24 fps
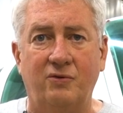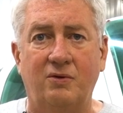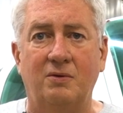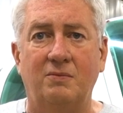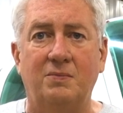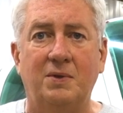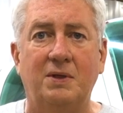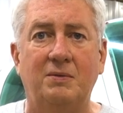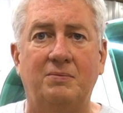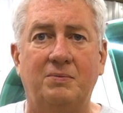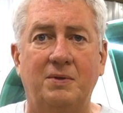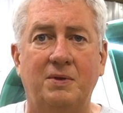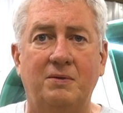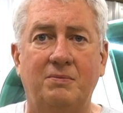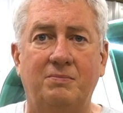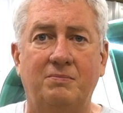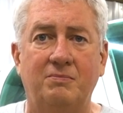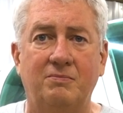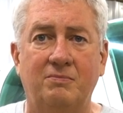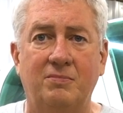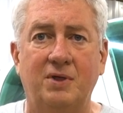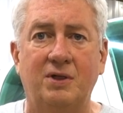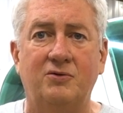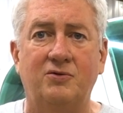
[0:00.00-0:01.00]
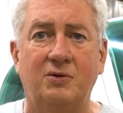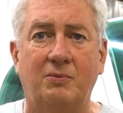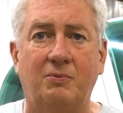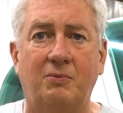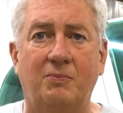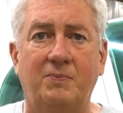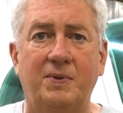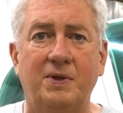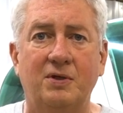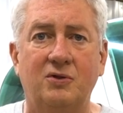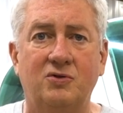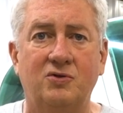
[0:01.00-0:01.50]
or the
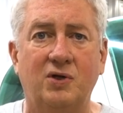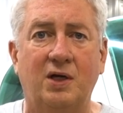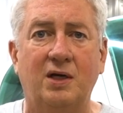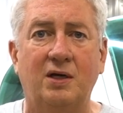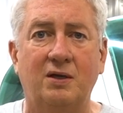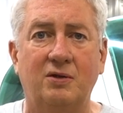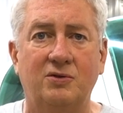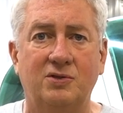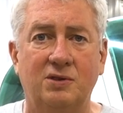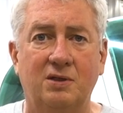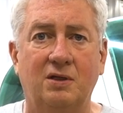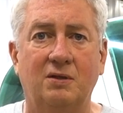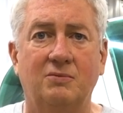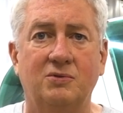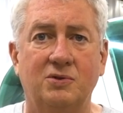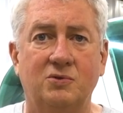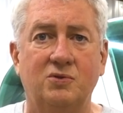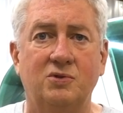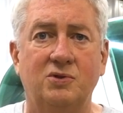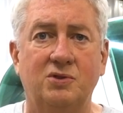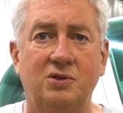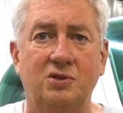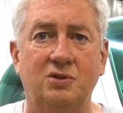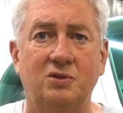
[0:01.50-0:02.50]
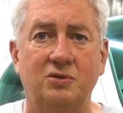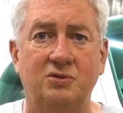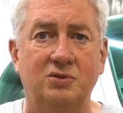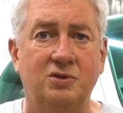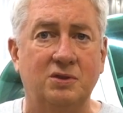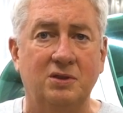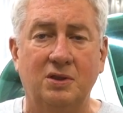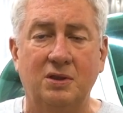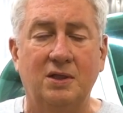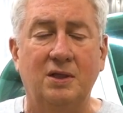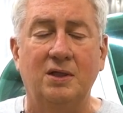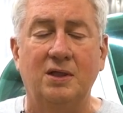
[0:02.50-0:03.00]
BPPP training syllabus was
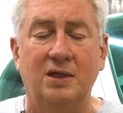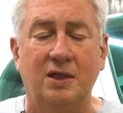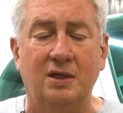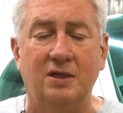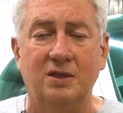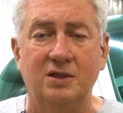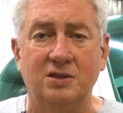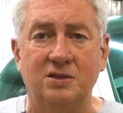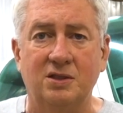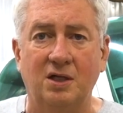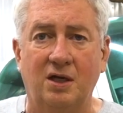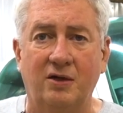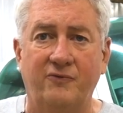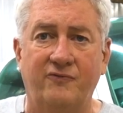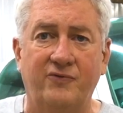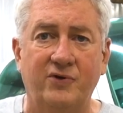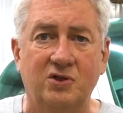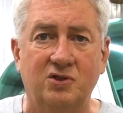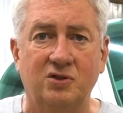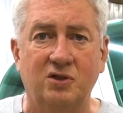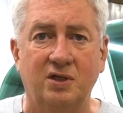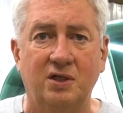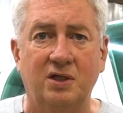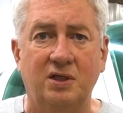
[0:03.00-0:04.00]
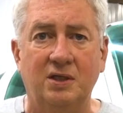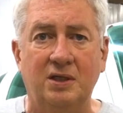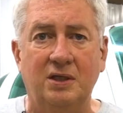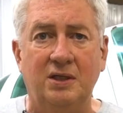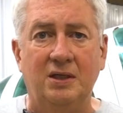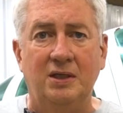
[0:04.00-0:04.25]
used at least not officially.